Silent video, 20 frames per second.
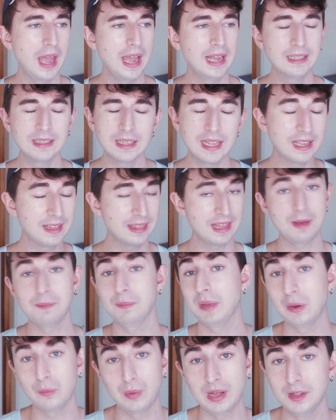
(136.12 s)
And like, that
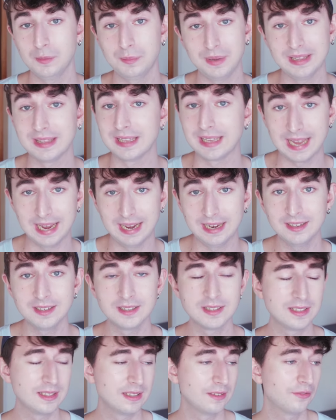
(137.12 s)
may well be the
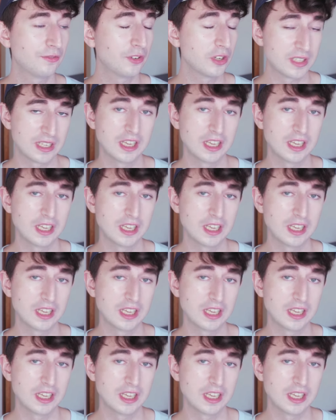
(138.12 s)
case for